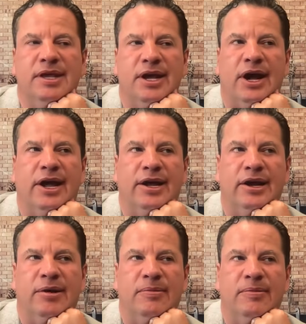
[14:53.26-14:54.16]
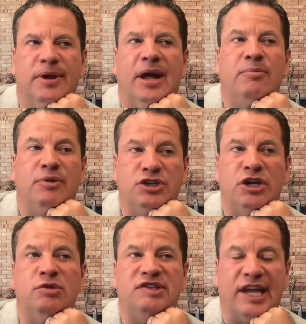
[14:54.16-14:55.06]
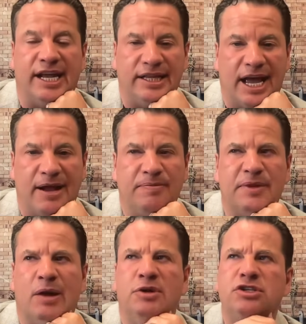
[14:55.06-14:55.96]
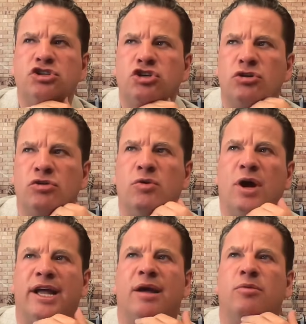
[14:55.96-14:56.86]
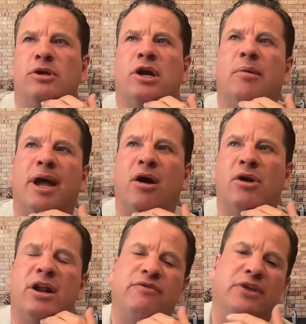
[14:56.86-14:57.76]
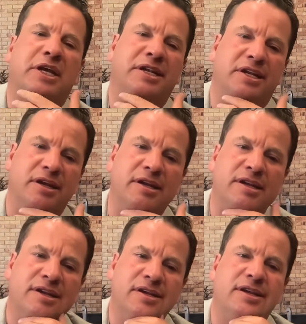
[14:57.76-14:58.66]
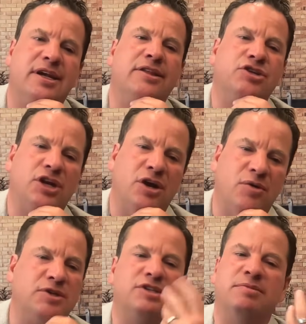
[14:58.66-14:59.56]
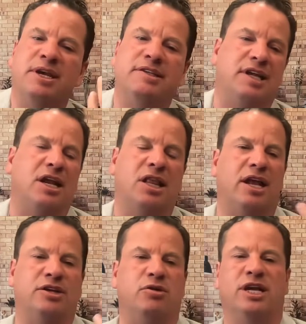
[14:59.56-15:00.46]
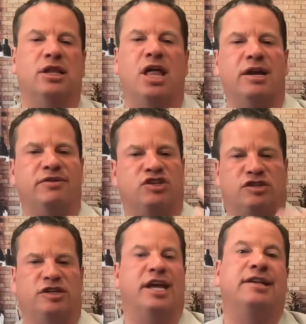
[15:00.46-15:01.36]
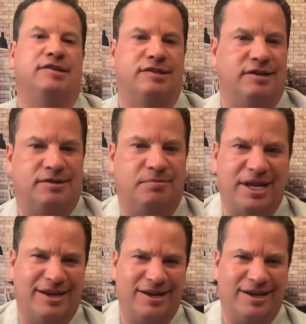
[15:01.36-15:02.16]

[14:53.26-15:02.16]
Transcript: I appreciate you saying that. I wasn't sure who I am would come out, and I feel like it did in the show, which is amazing. It's not a lot, you don't get a lot of hits to make it come